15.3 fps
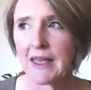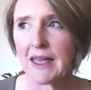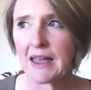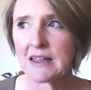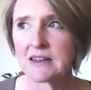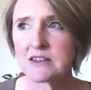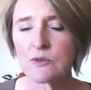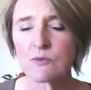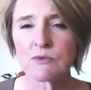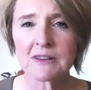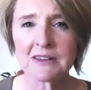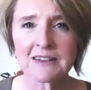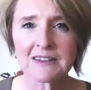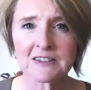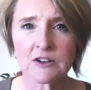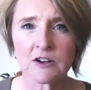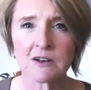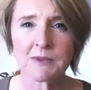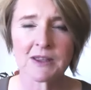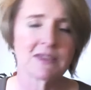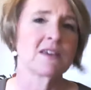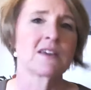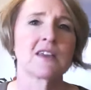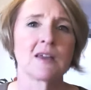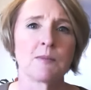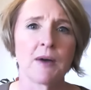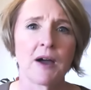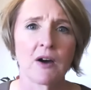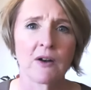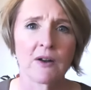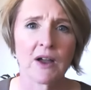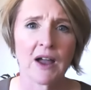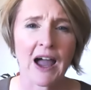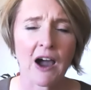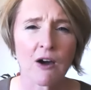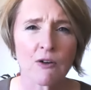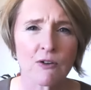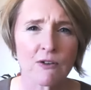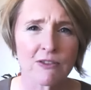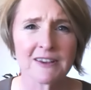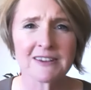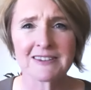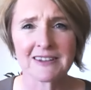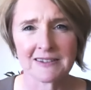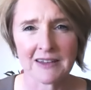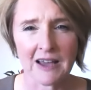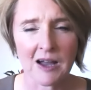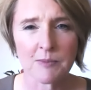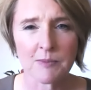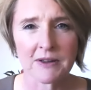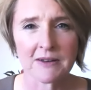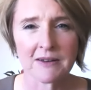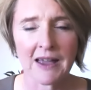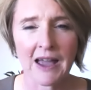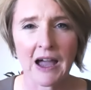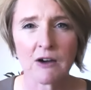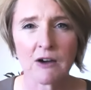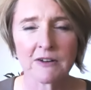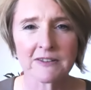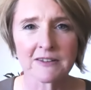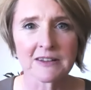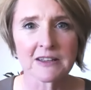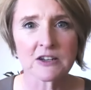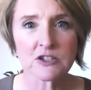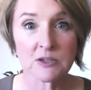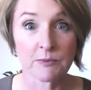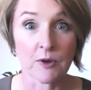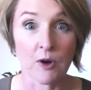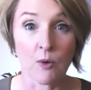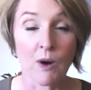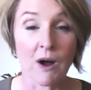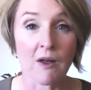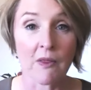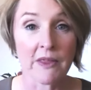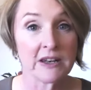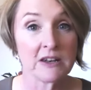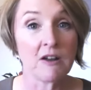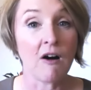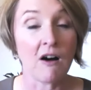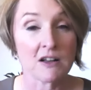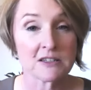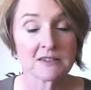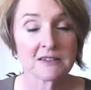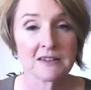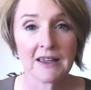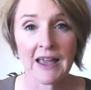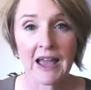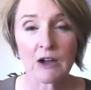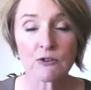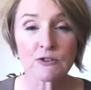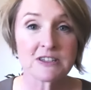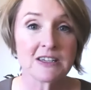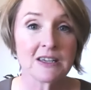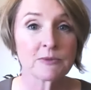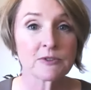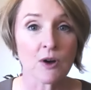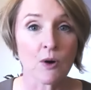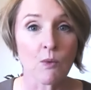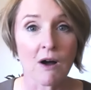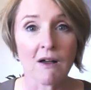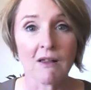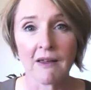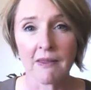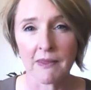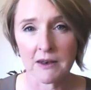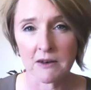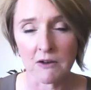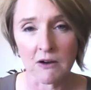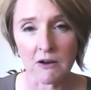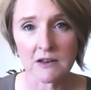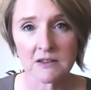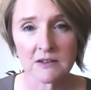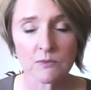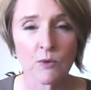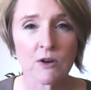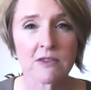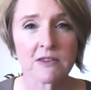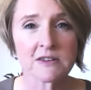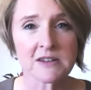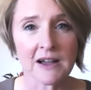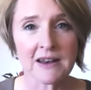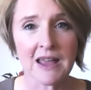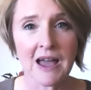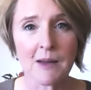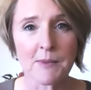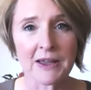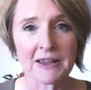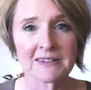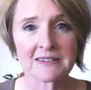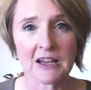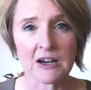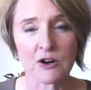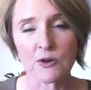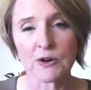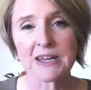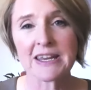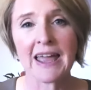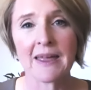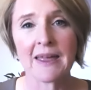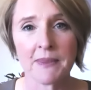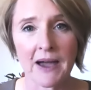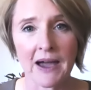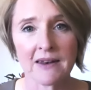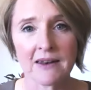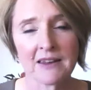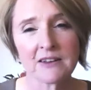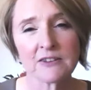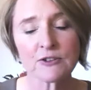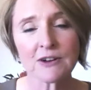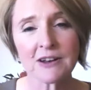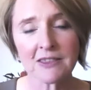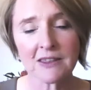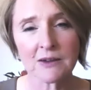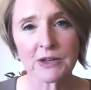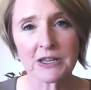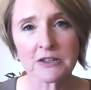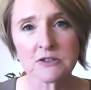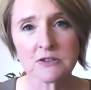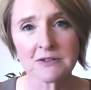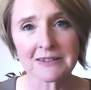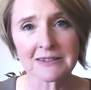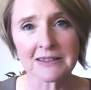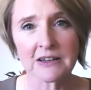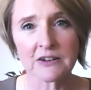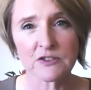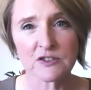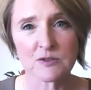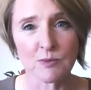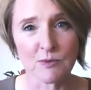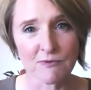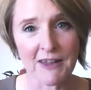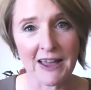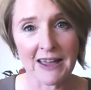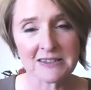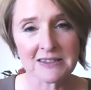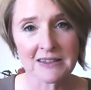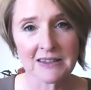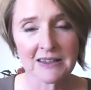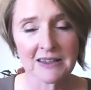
and it really started me thinking about how do these things happen how does leadership go well and then not how do teams go well and then not what are the dynamics that create that and is there anything we can do as leaders to prevent